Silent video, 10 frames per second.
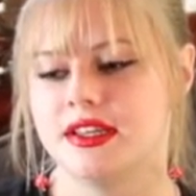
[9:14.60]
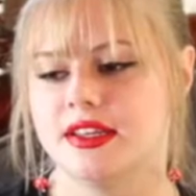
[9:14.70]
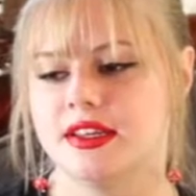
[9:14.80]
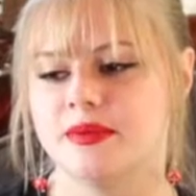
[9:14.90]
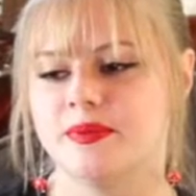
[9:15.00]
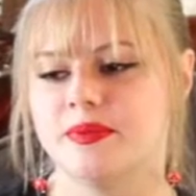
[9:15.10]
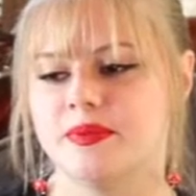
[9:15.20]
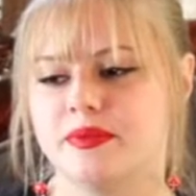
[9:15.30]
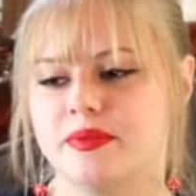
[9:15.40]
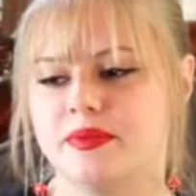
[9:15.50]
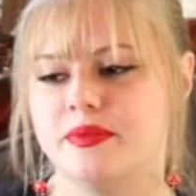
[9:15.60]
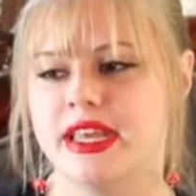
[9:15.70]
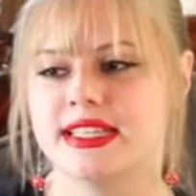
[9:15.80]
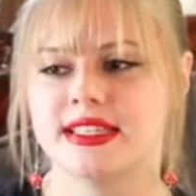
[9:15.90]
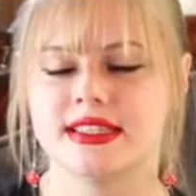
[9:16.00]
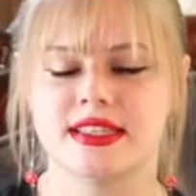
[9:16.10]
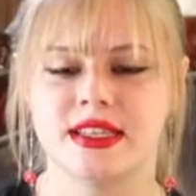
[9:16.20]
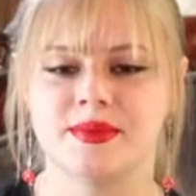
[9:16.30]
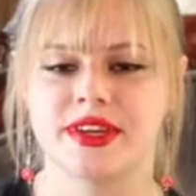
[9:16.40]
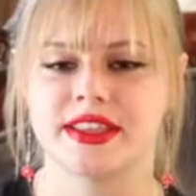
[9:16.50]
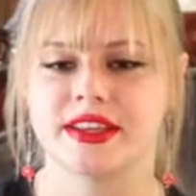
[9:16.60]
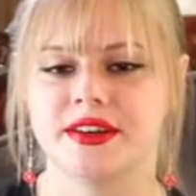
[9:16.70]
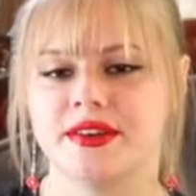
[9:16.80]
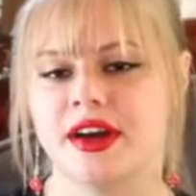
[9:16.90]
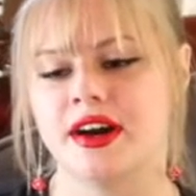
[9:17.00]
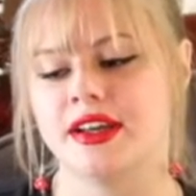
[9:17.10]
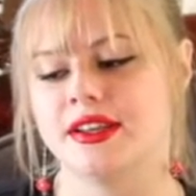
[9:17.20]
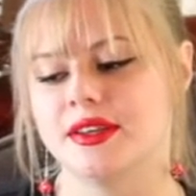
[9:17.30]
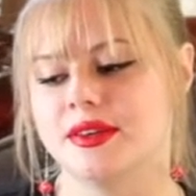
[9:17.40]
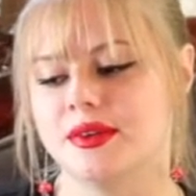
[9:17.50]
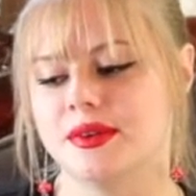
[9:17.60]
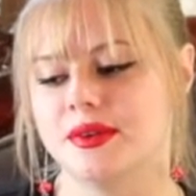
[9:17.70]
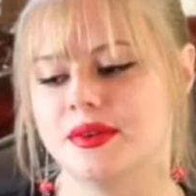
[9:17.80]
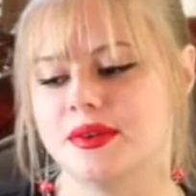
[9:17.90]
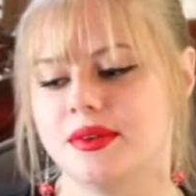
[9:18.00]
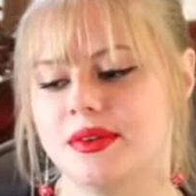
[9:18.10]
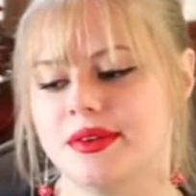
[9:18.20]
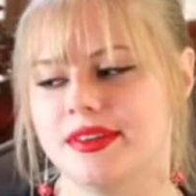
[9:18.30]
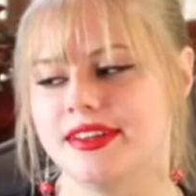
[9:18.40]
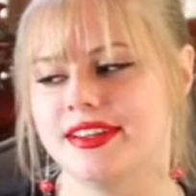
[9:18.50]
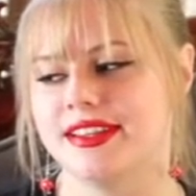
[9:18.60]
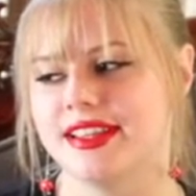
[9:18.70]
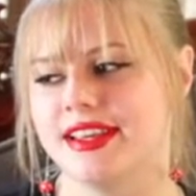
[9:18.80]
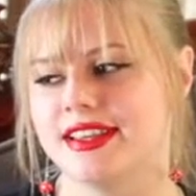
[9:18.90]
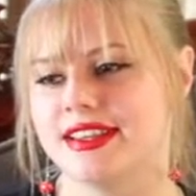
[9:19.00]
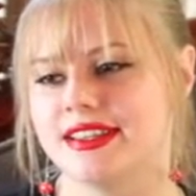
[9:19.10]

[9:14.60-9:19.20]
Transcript: it makes it seem like they're not, like,